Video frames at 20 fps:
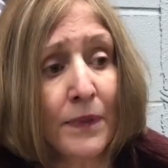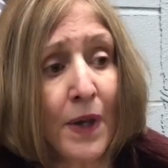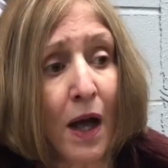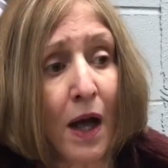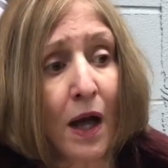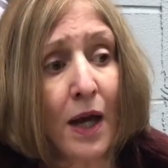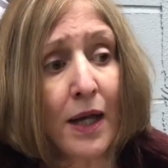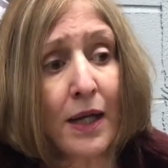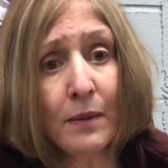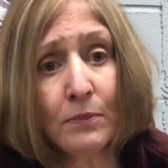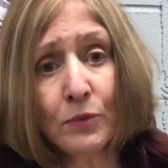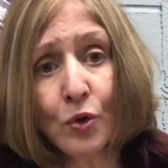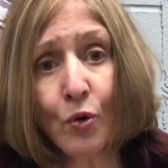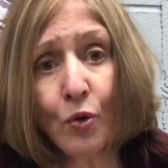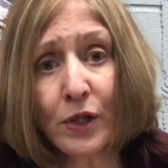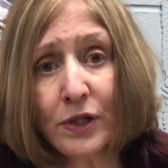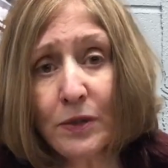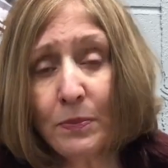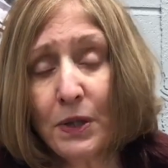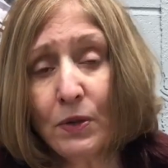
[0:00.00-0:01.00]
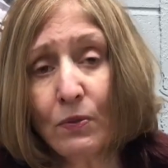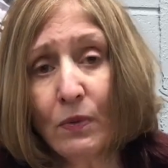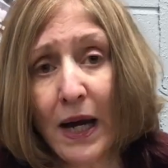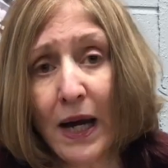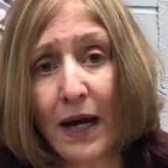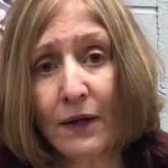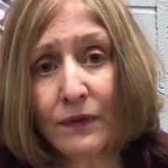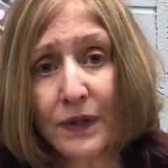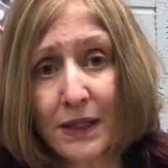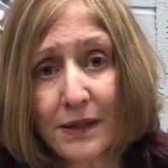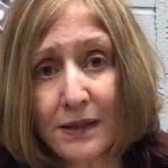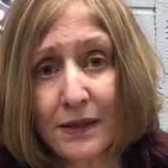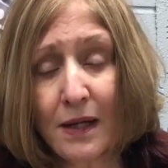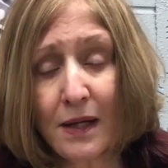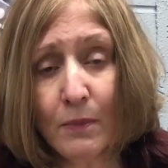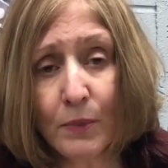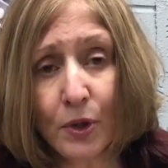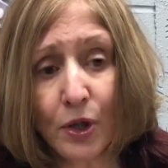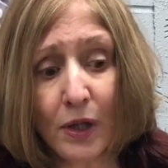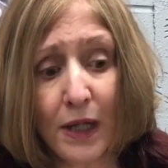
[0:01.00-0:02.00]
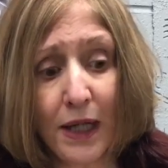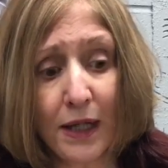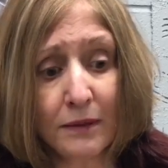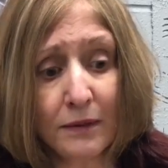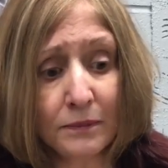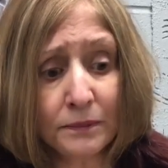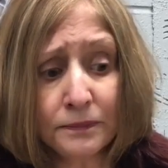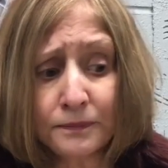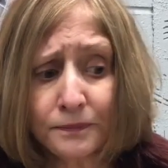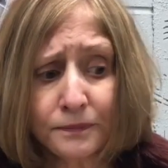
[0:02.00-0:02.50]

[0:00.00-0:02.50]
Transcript: I am going to be around this summer and